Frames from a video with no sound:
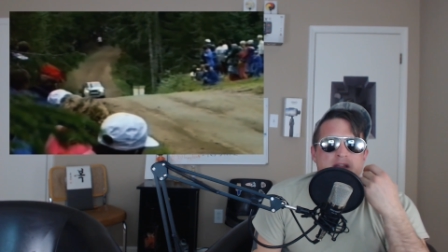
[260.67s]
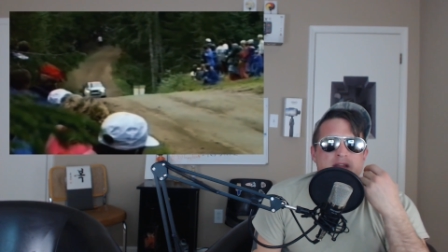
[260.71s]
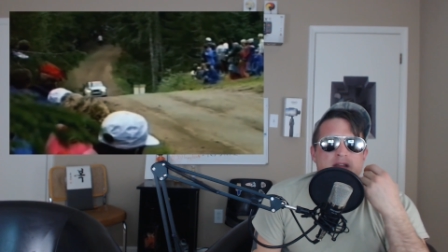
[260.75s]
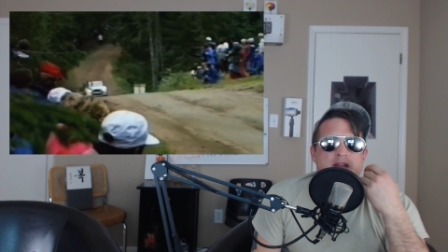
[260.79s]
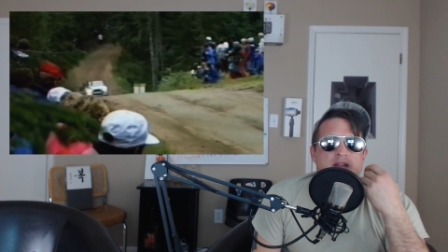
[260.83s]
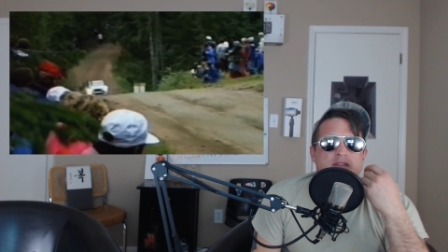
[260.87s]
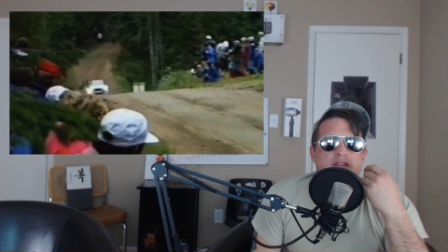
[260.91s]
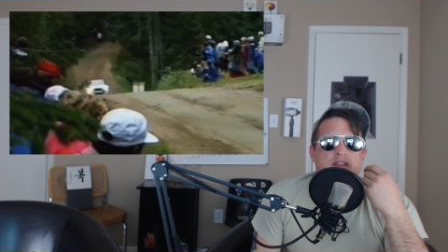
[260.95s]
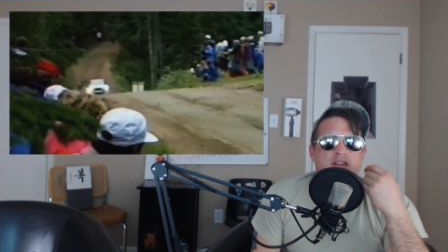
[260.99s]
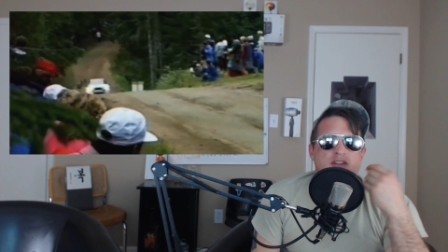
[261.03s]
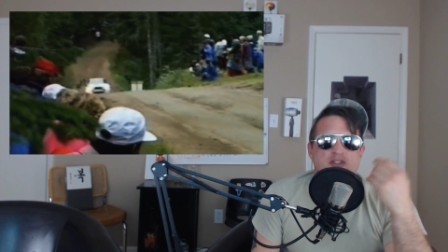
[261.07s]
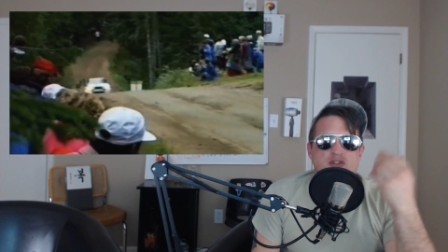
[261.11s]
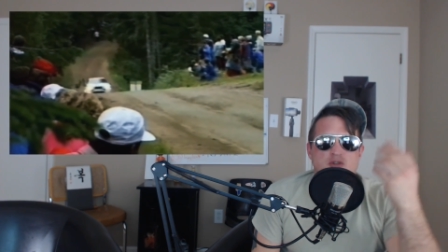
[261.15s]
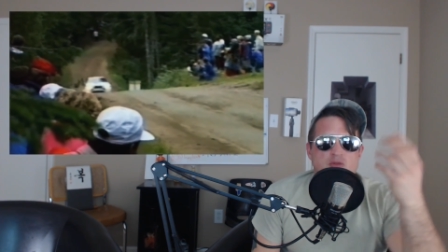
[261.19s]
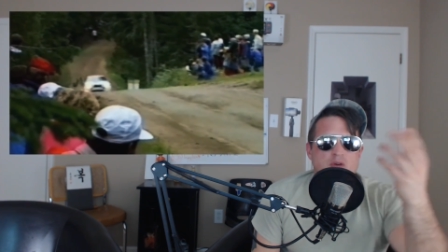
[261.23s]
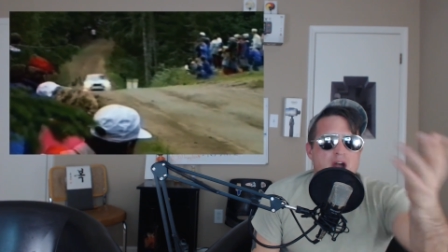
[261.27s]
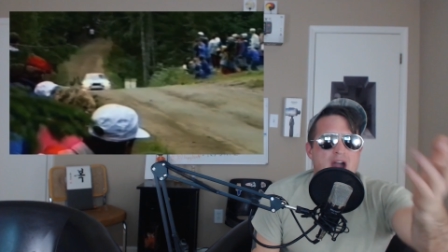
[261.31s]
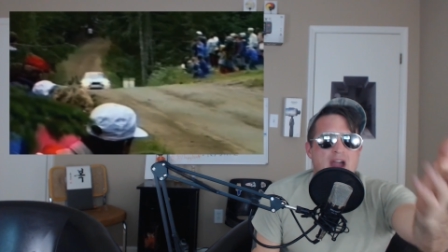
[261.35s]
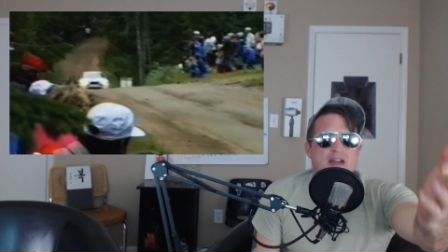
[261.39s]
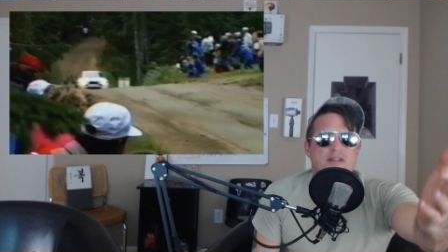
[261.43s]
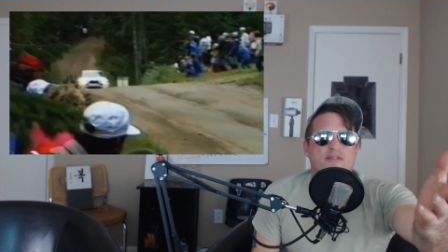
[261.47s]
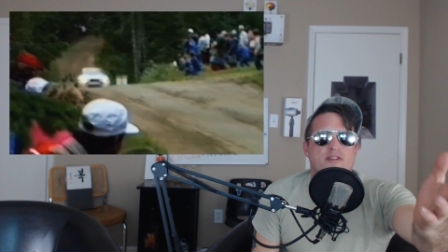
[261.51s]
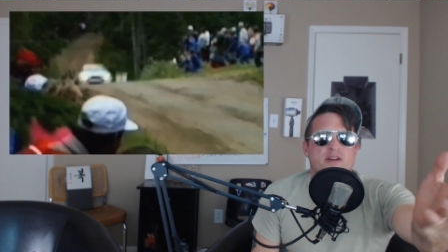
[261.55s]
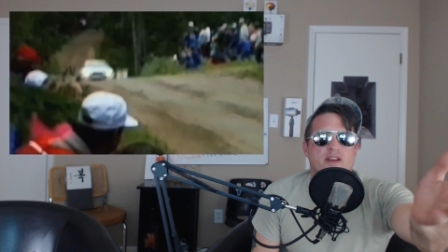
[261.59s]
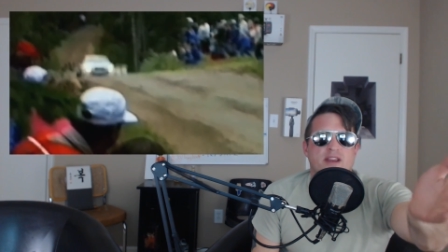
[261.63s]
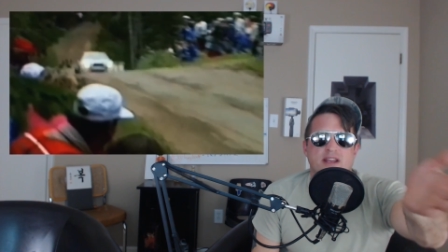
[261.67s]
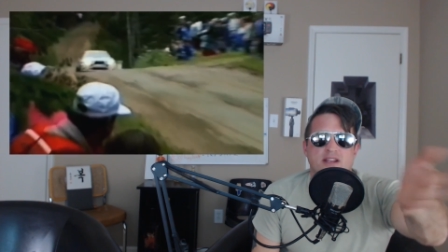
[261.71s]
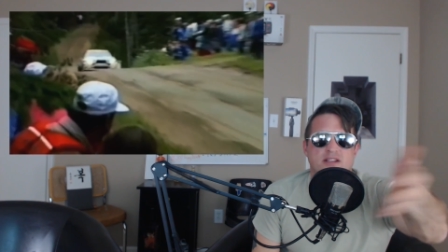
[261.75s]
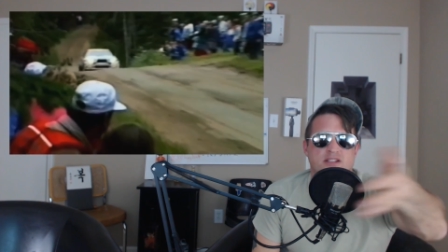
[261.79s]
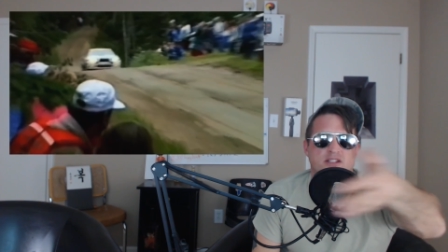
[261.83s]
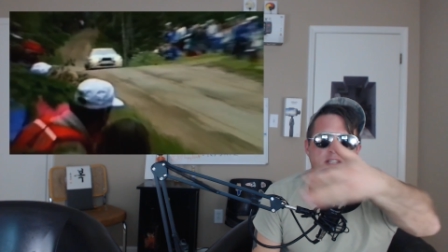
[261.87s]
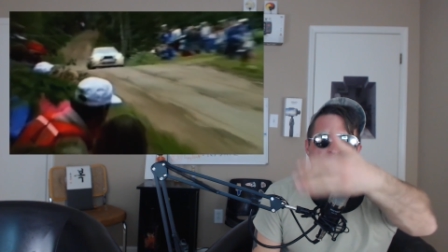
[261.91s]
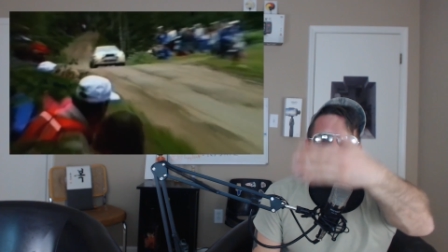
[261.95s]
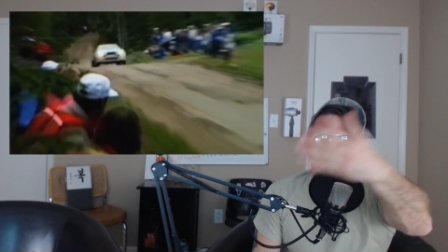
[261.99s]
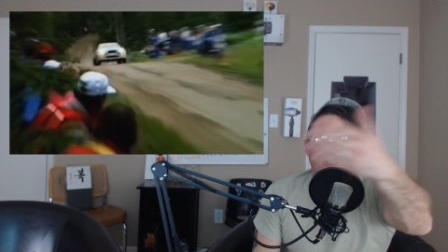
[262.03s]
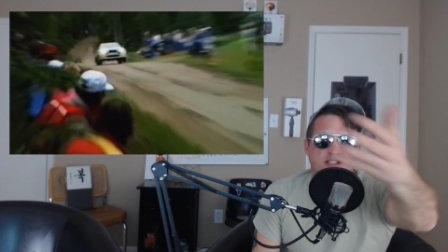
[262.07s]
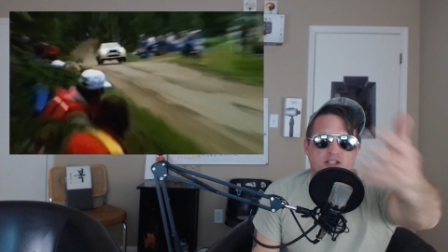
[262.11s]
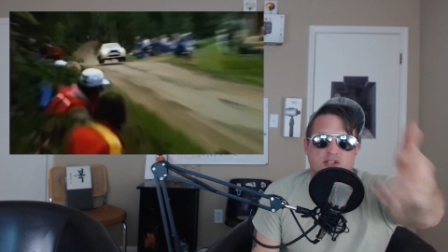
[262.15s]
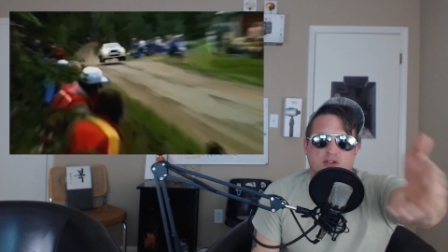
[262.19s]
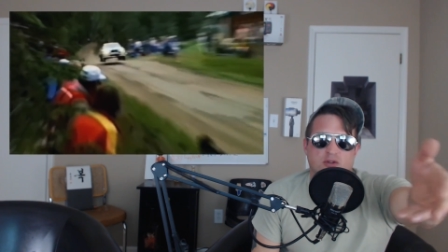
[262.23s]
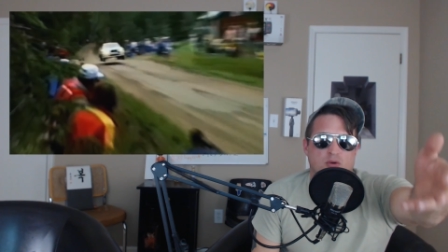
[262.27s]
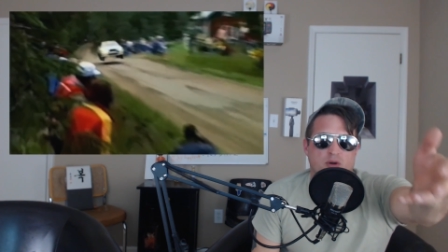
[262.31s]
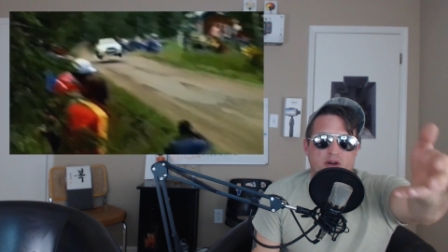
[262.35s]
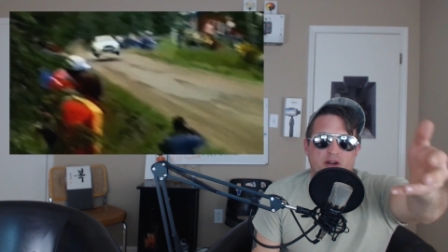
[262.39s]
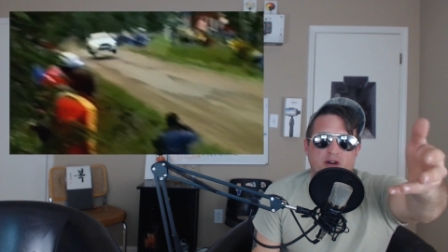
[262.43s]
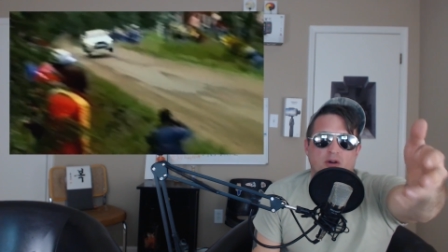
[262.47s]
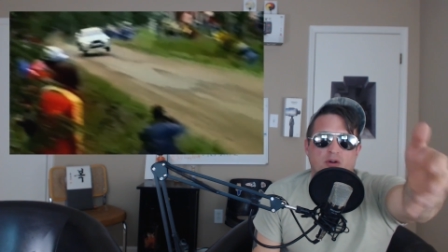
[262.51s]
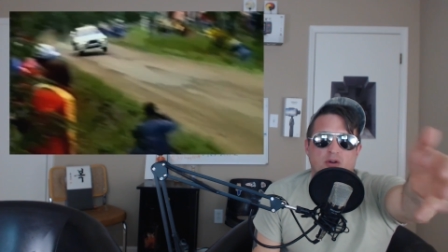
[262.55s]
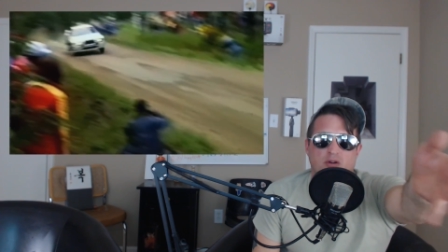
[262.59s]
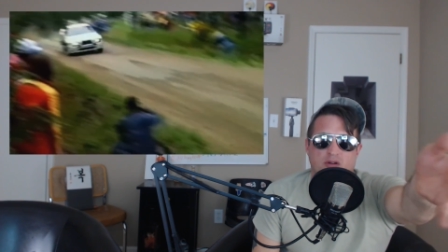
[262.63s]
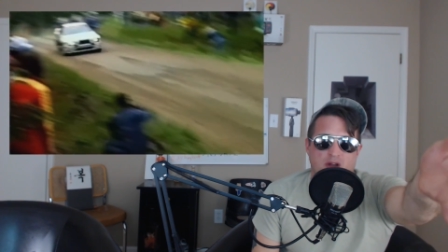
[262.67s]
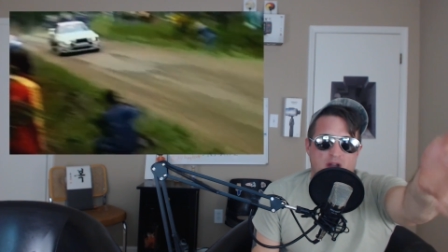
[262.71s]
The driver gets his thrill